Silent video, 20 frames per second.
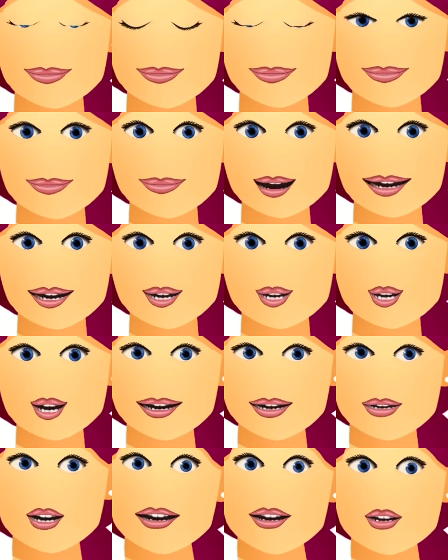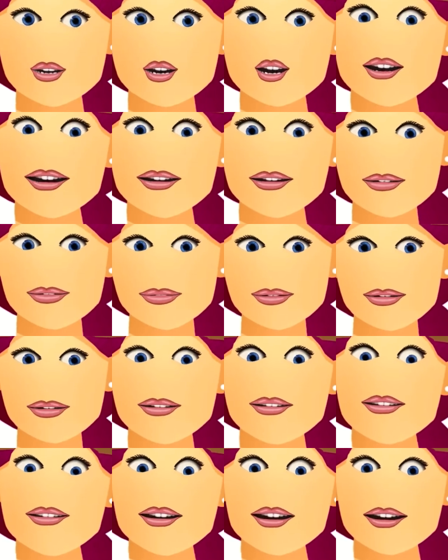And as you can see,
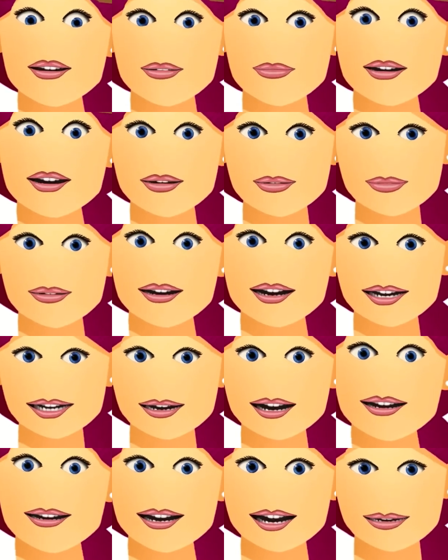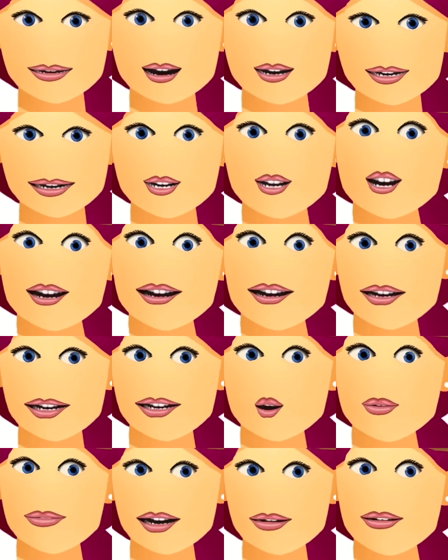the letter Vav has the nickel sign
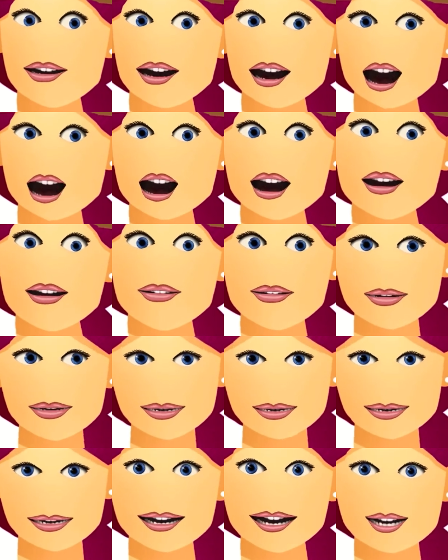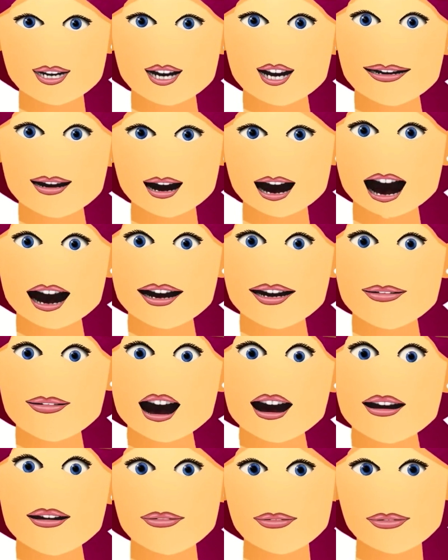for the vowel O, as in the word
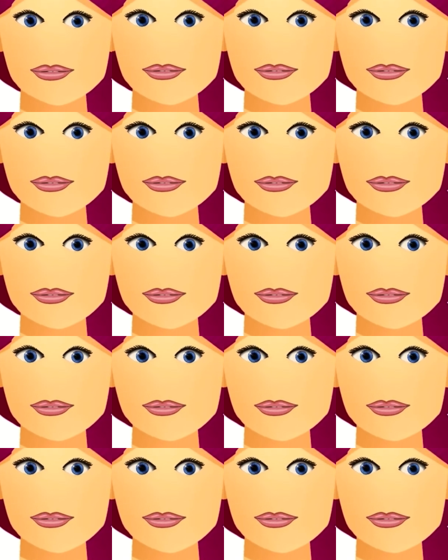off.